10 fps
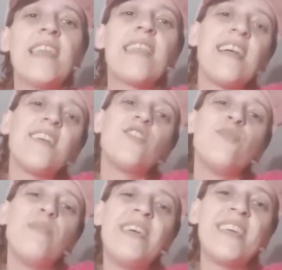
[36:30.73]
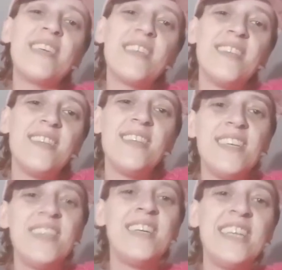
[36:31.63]
Thank you, Megan.
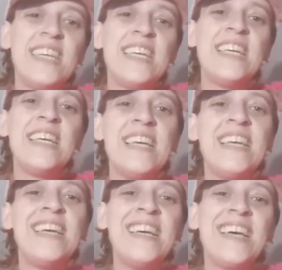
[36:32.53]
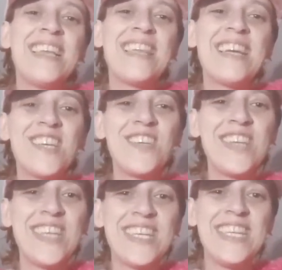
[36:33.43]
Thank you,
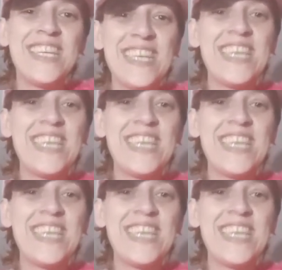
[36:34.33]
Eric.